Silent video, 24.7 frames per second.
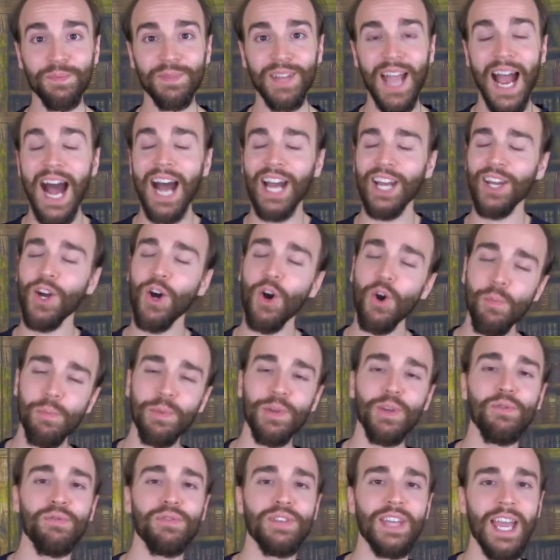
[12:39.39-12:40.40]
I hope
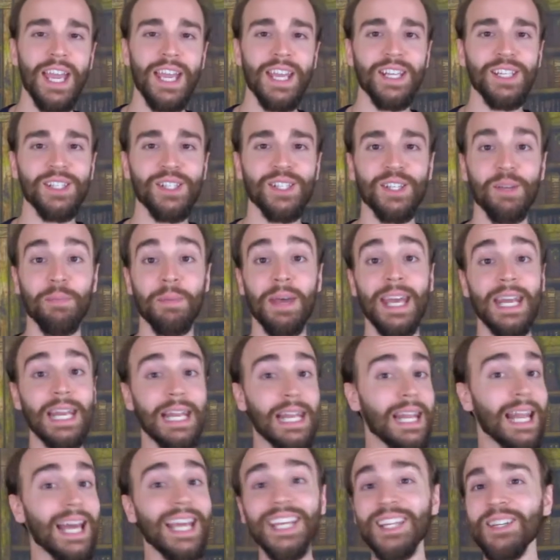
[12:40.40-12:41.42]
you've gained some
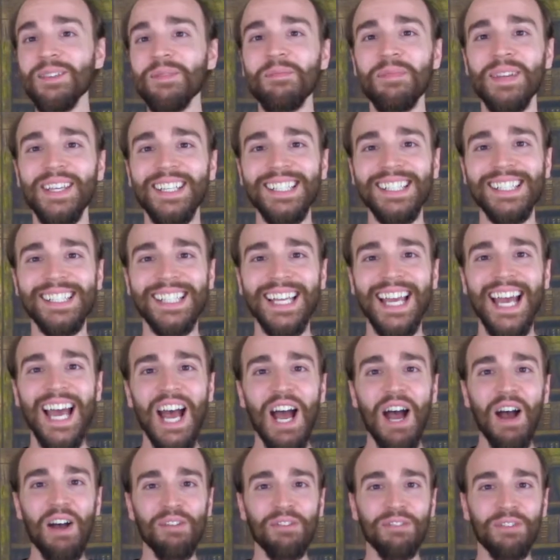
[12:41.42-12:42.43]
enlightenment
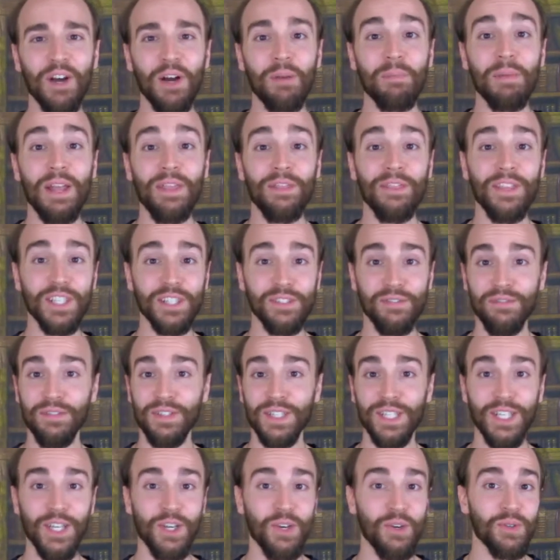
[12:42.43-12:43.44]
from this
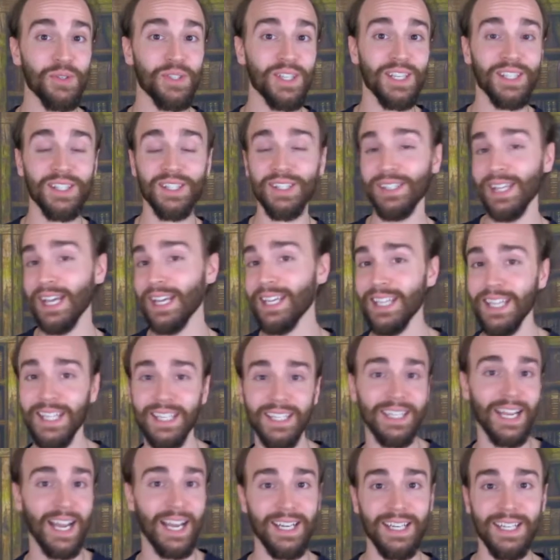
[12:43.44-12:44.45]
video's psychic
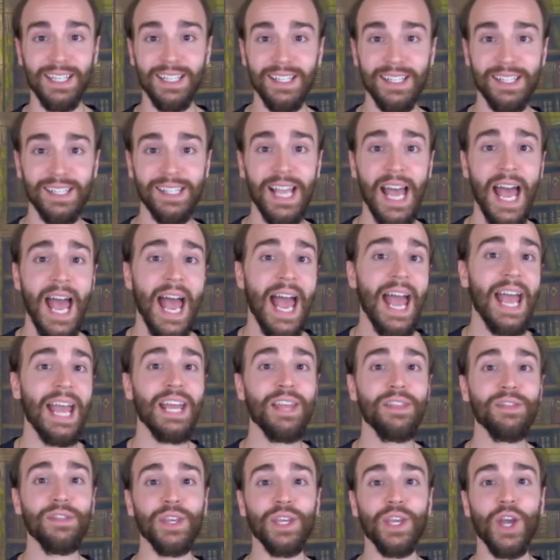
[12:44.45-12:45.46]
guidance and
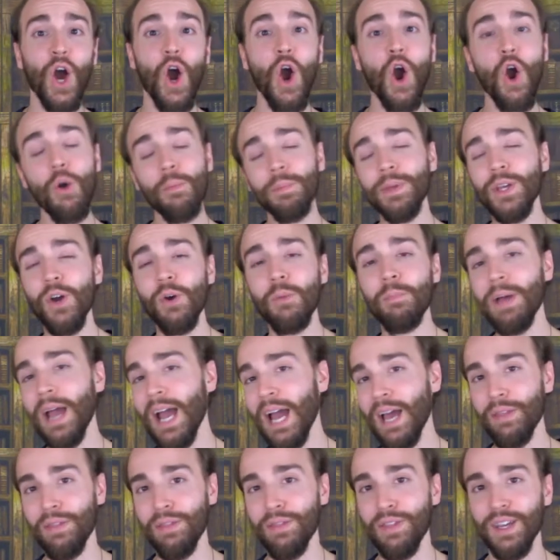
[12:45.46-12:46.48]
the
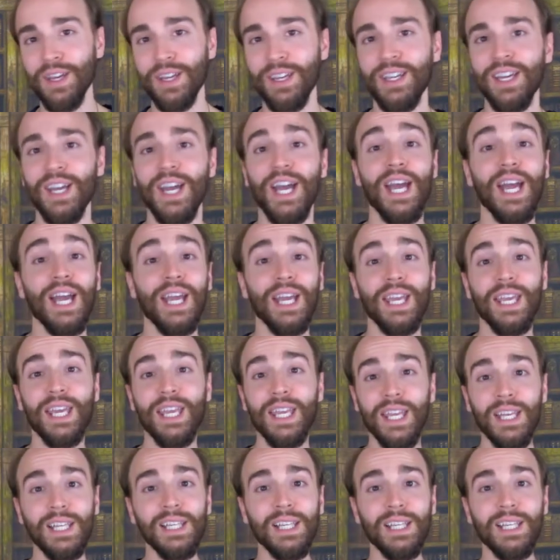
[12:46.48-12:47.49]
homeopathic
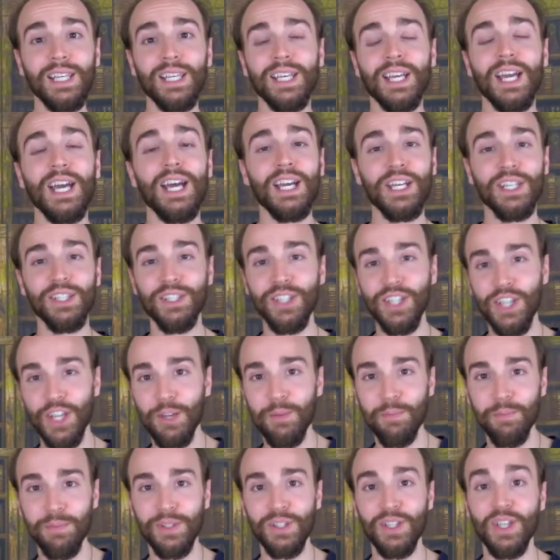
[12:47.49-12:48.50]
healing
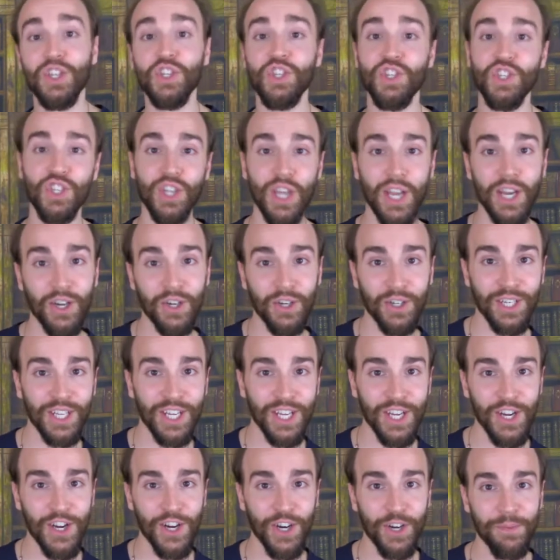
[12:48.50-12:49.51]
tips shared
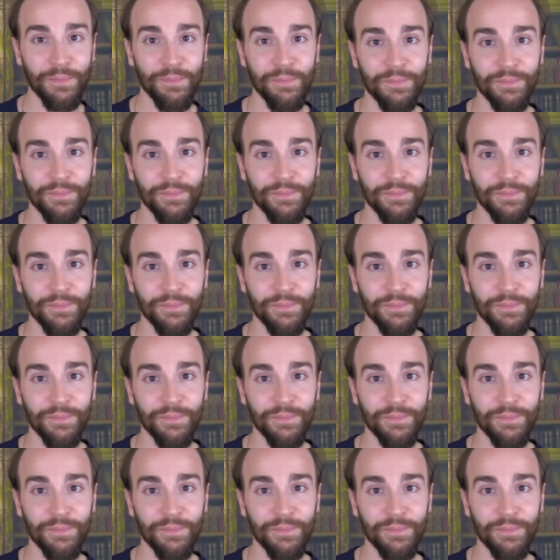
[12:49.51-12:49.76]
here.